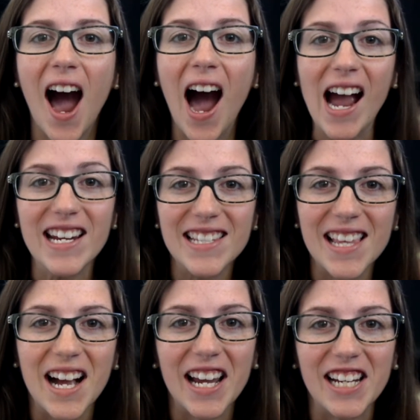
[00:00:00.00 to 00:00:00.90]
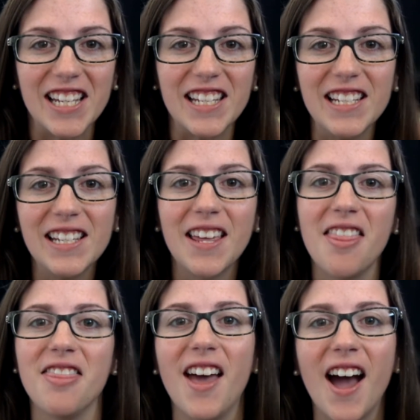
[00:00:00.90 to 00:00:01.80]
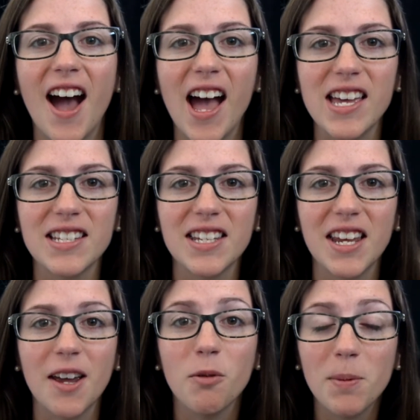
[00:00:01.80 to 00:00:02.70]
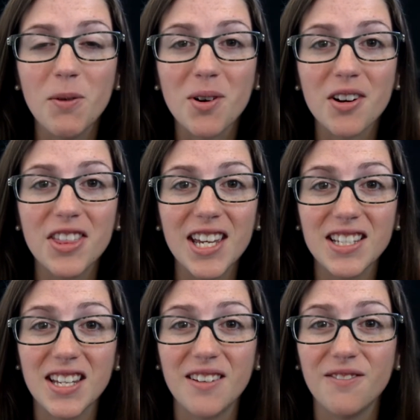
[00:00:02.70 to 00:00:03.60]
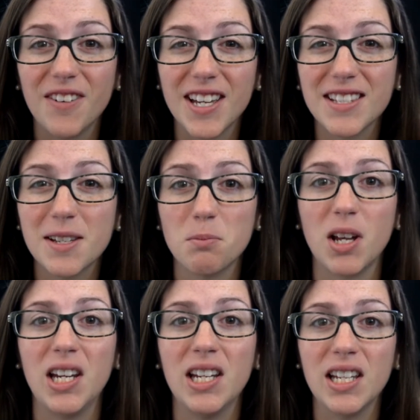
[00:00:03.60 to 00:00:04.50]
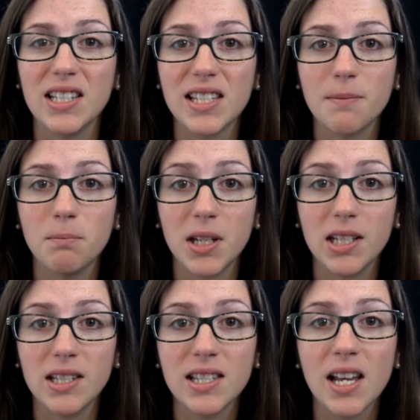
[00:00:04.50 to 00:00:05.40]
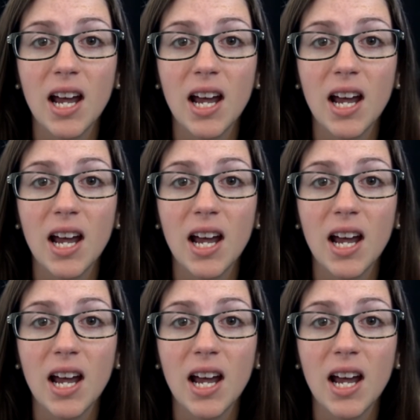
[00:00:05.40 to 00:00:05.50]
I decided that it would be worth it to invest the money in some bins.